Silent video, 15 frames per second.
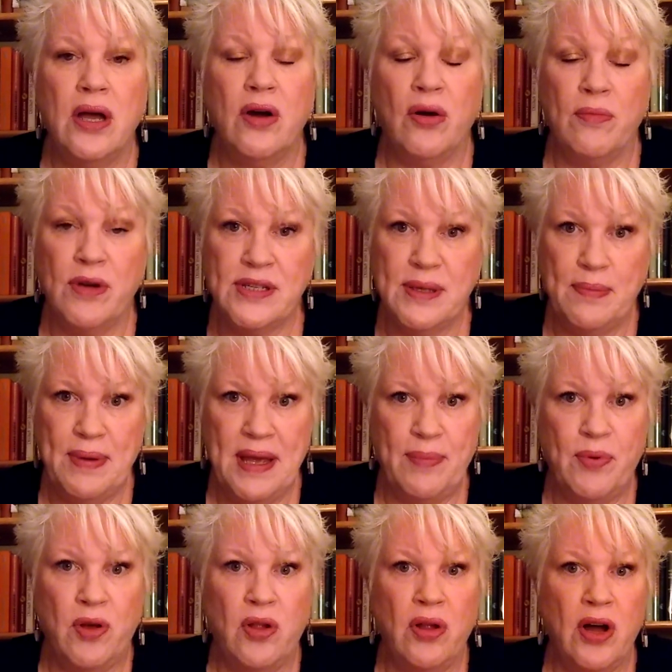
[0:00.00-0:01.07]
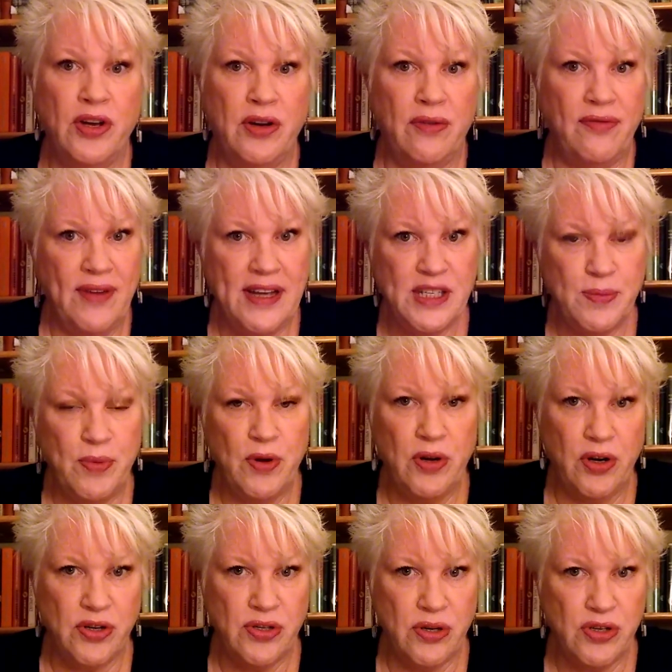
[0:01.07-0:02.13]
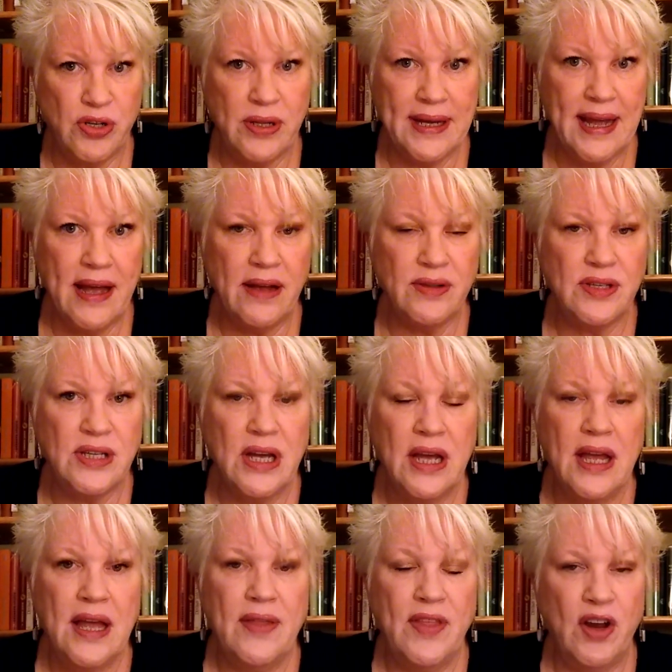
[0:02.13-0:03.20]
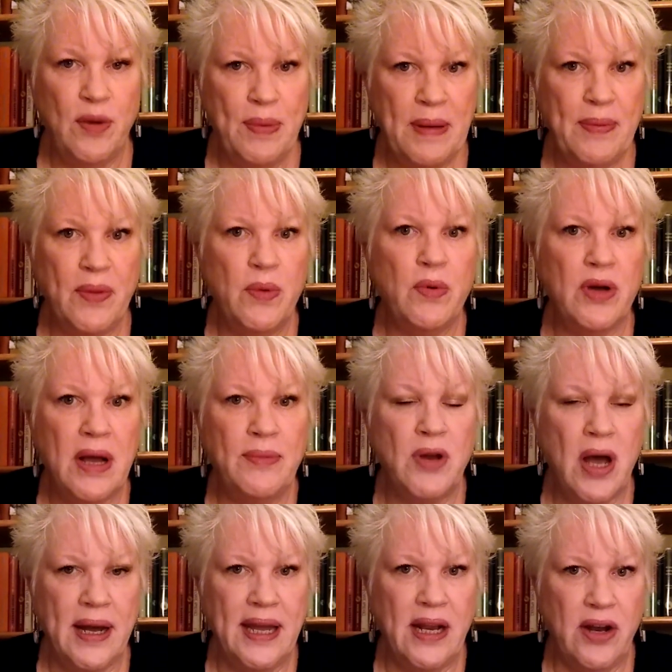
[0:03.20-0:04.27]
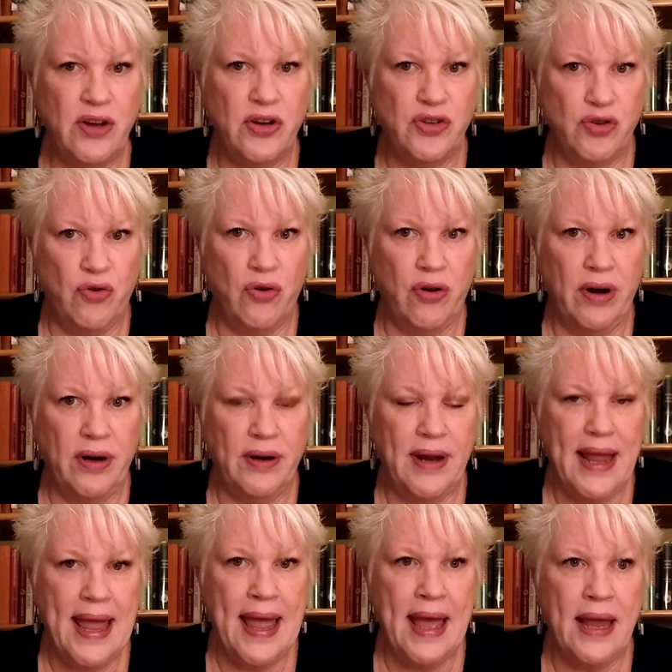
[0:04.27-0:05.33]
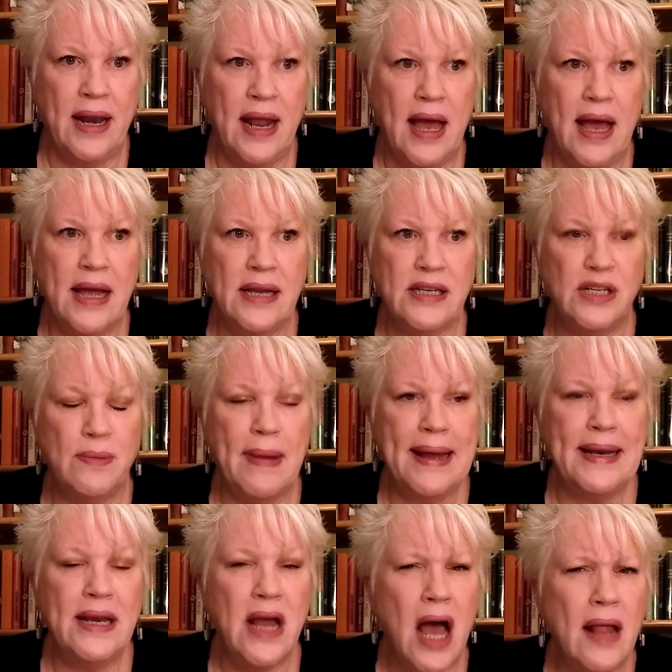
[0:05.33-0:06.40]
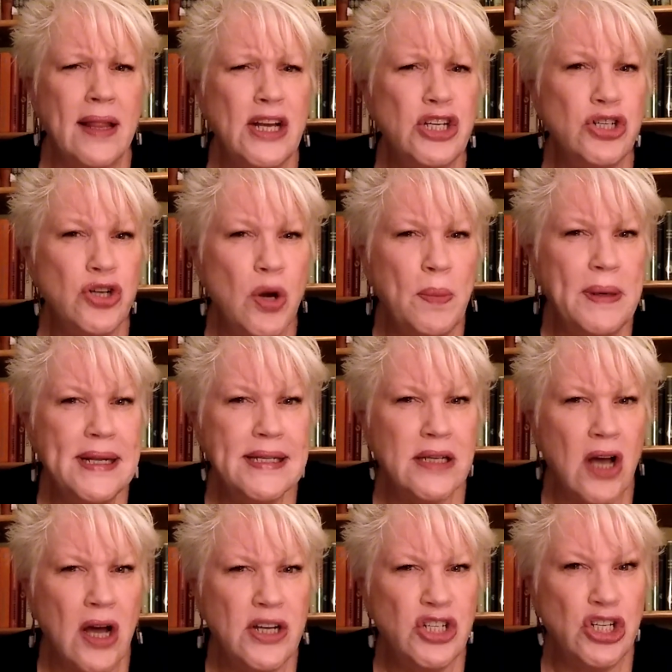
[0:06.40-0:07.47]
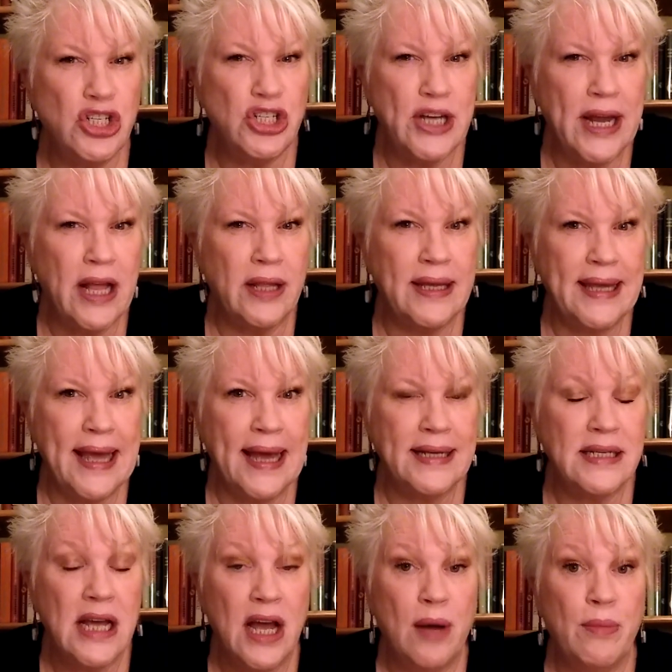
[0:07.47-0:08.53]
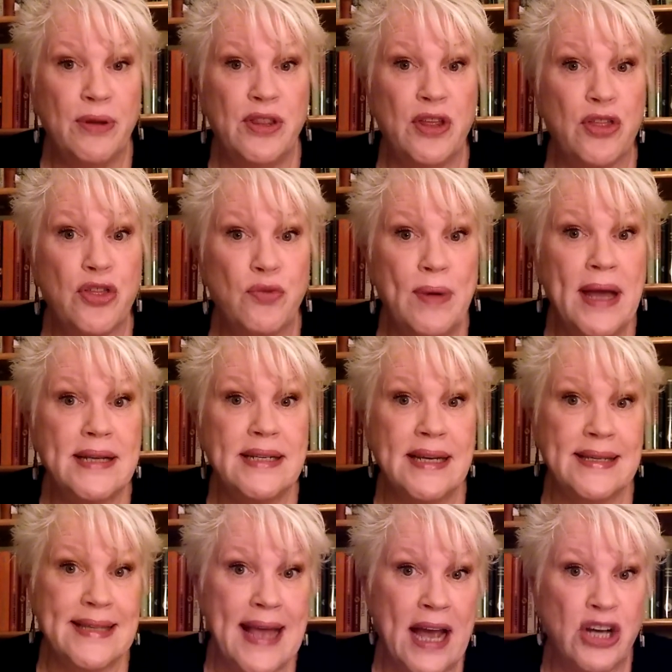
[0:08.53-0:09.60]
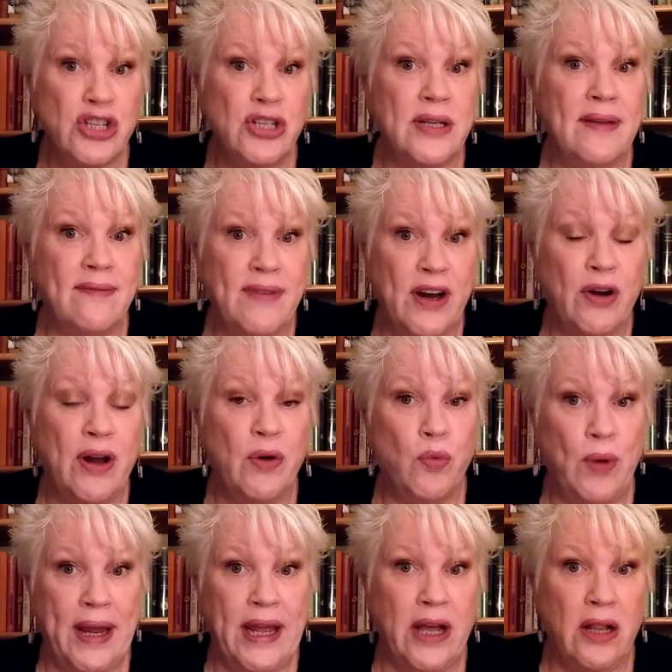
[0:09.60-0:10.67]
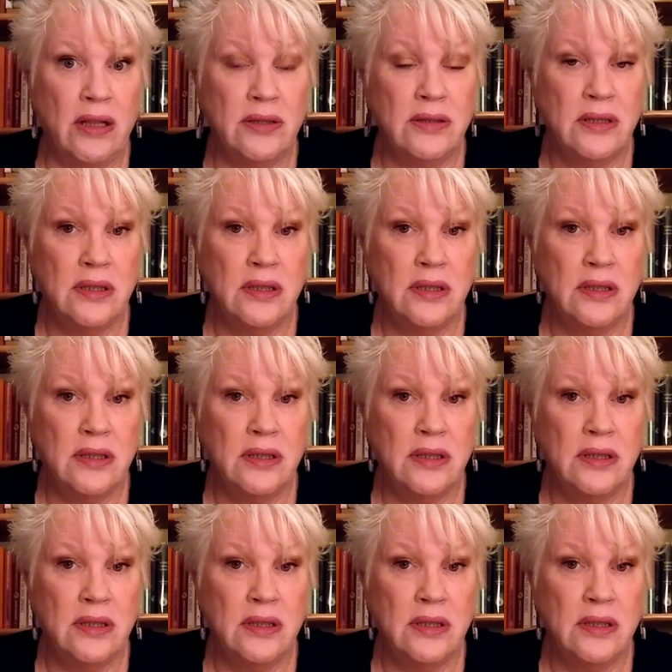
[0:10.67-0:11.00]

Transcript: or Muslim people on your Facebook or social accounts, there are people that will come knocking on your door. And to my knowledge, nobody's gone to jail yet, but the threat is actually very real.